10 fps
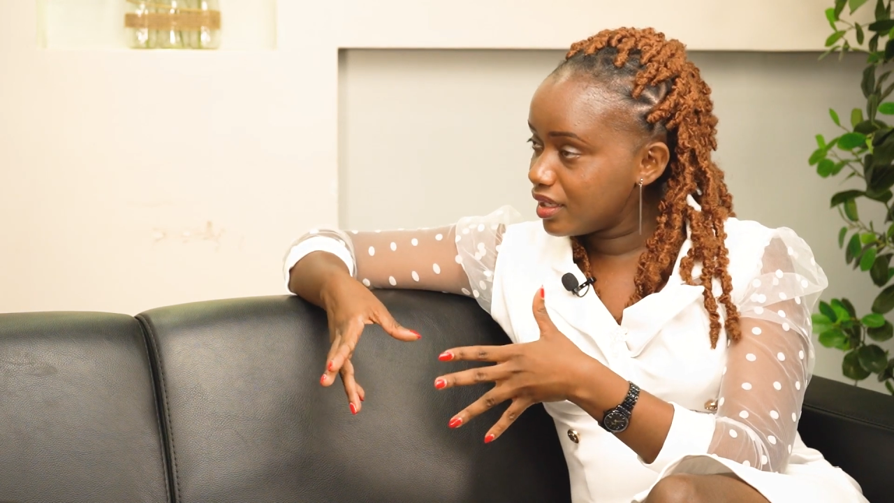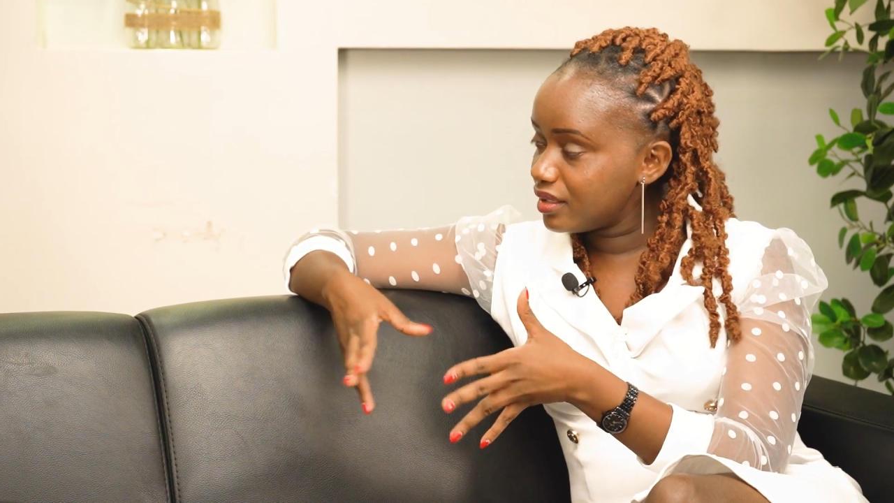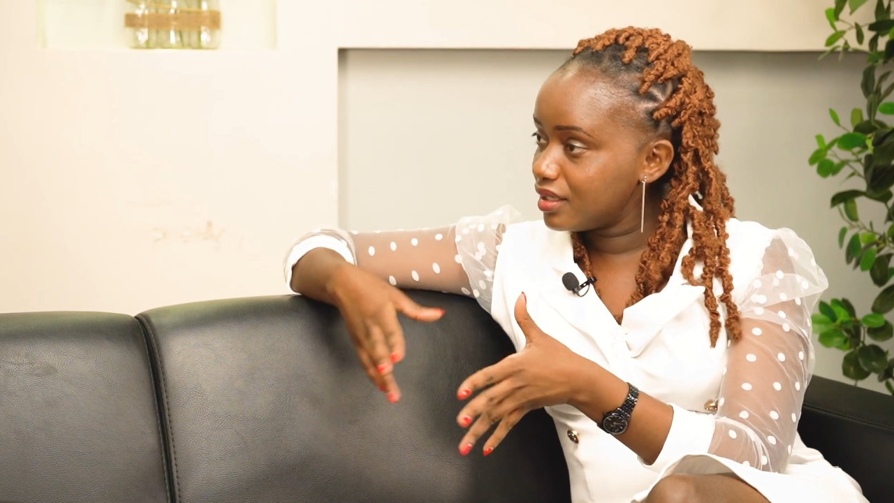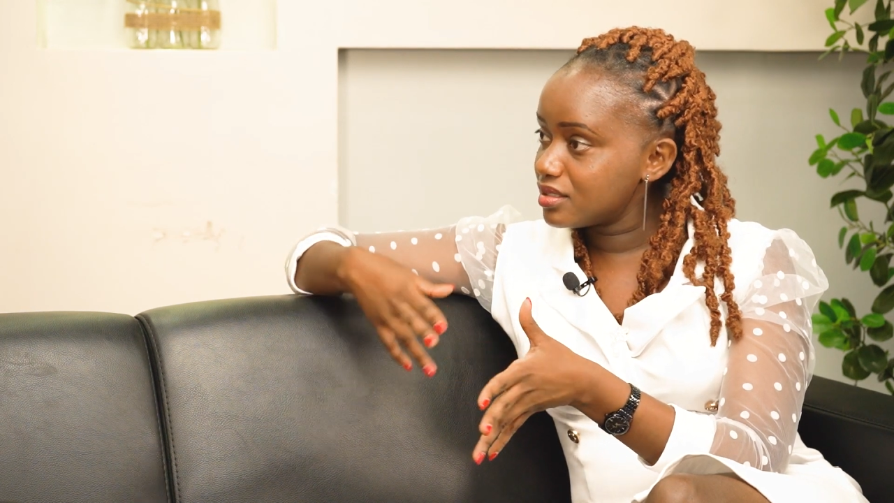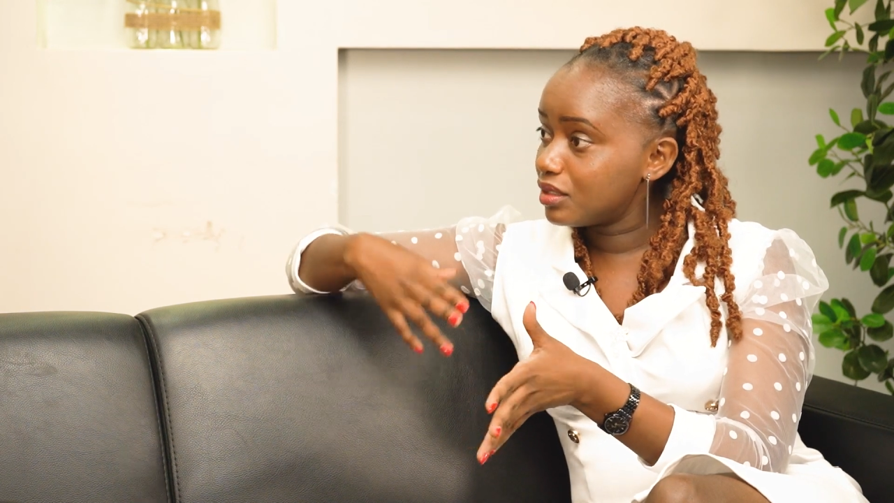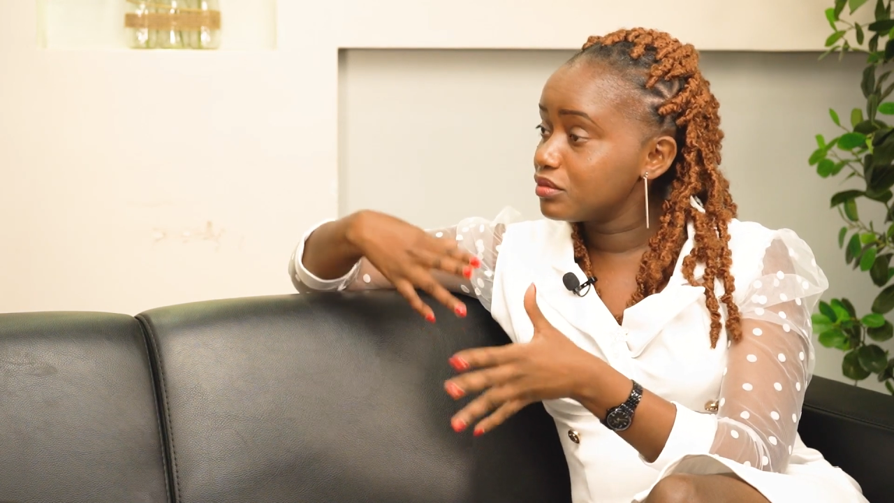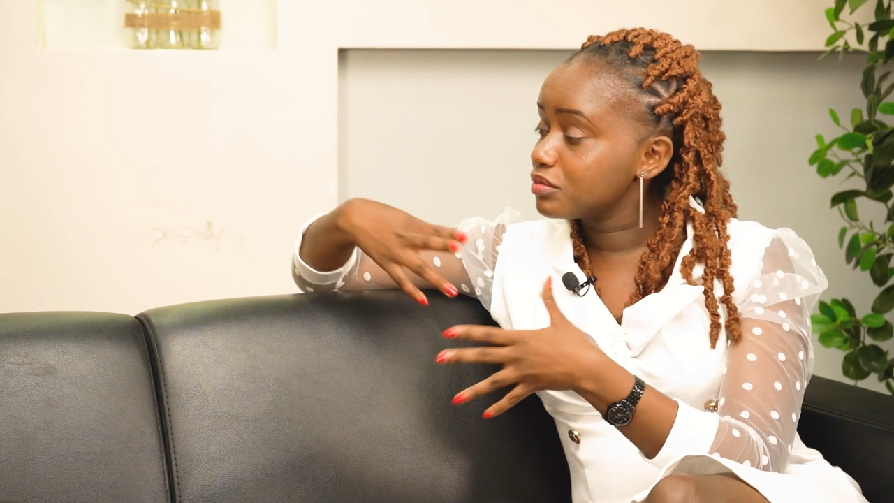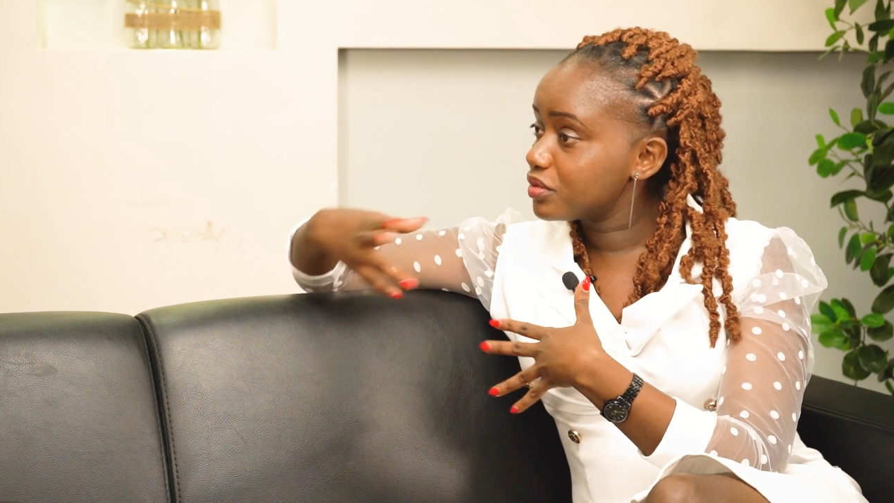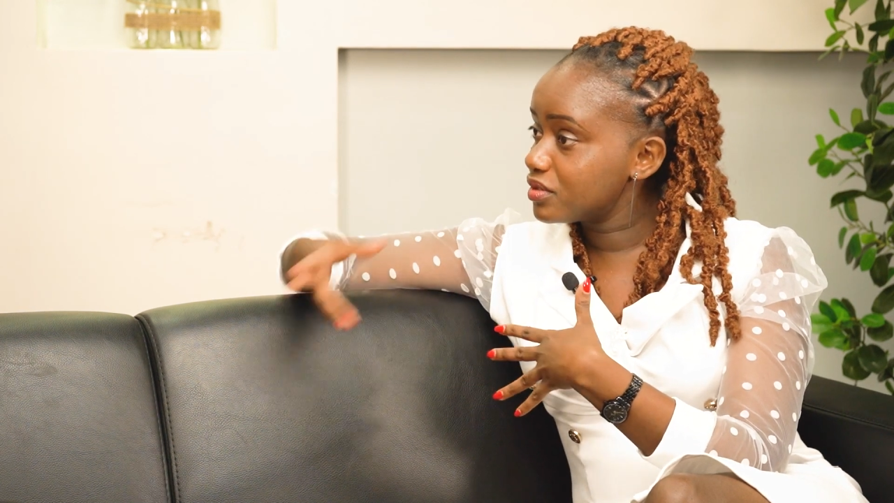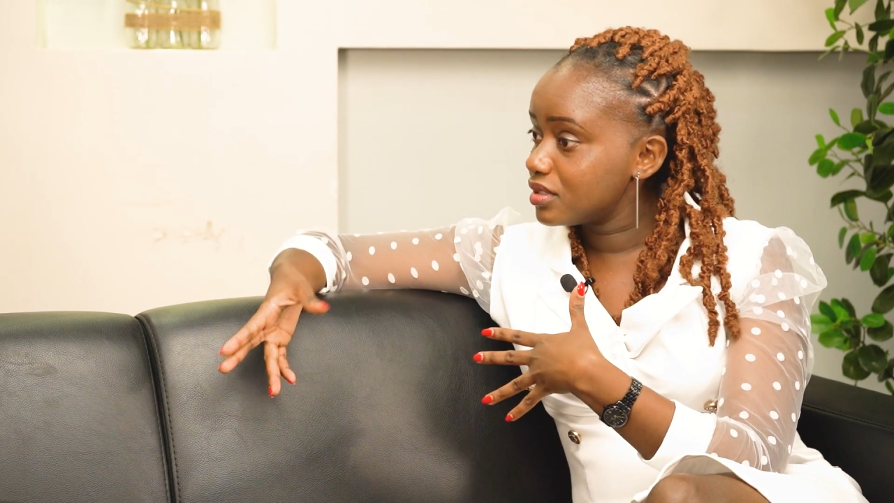Others how
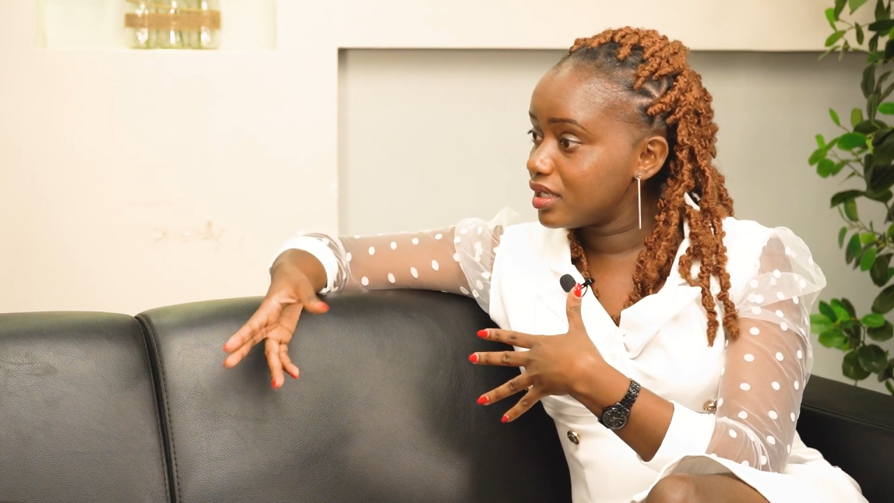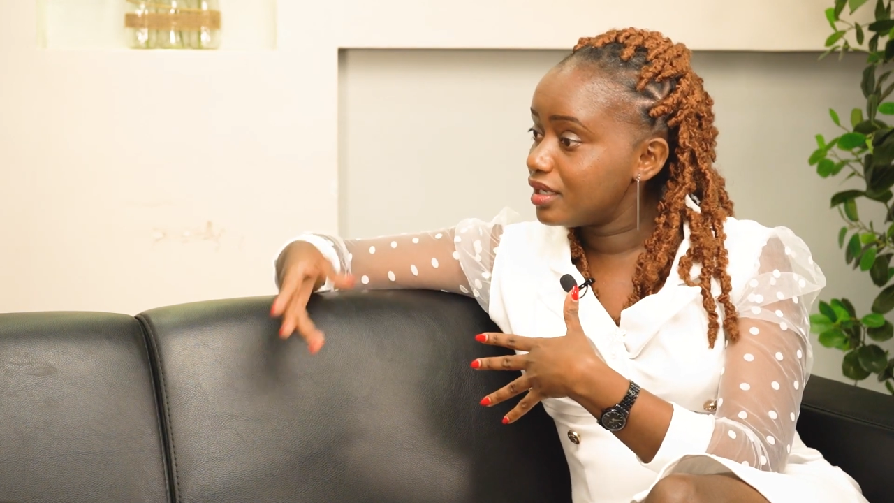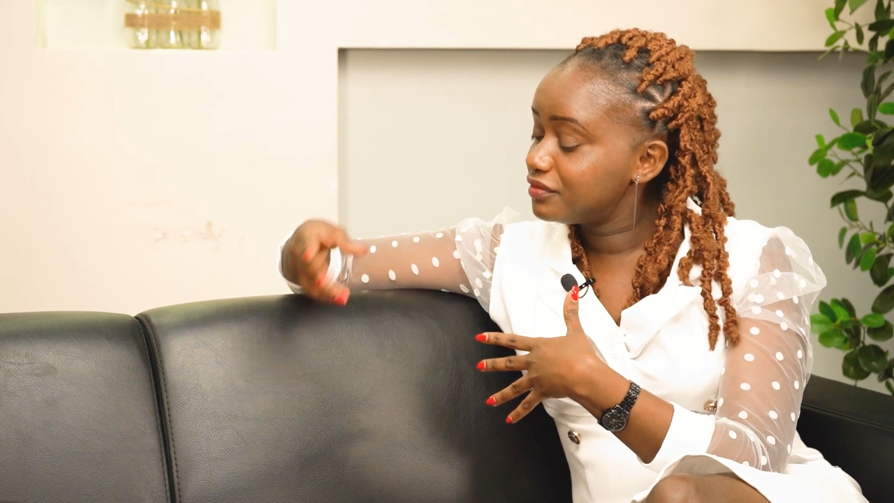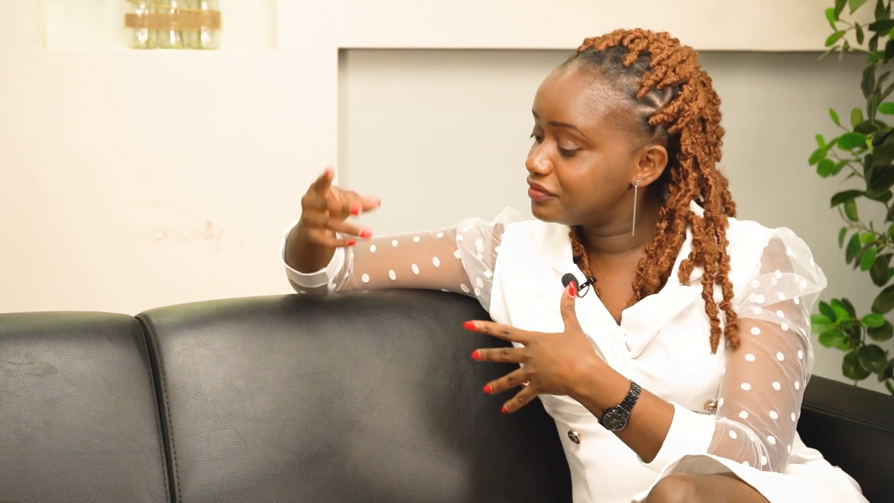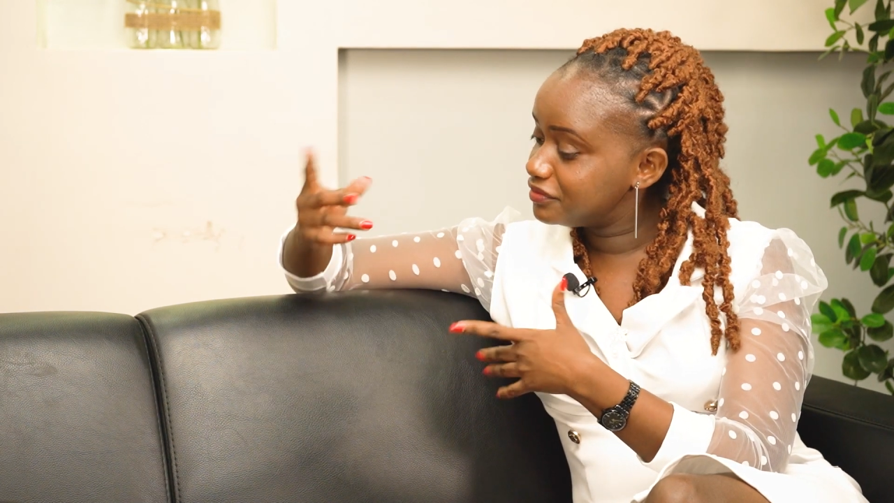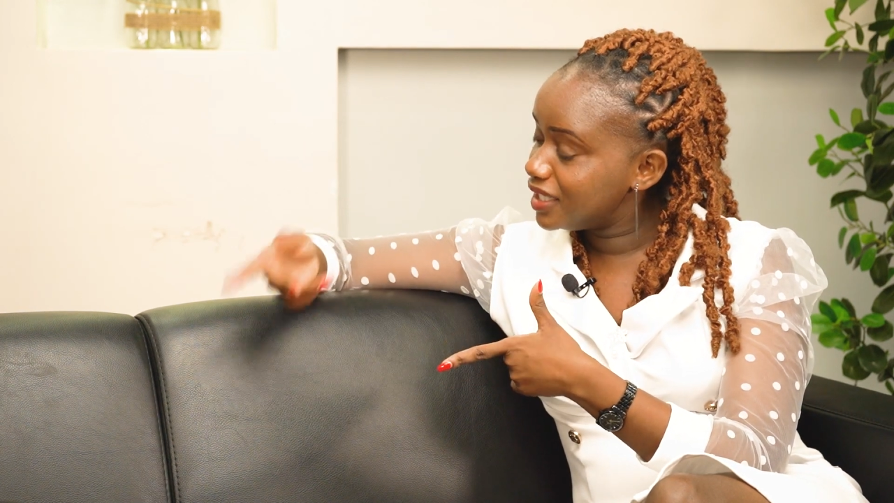to process. I've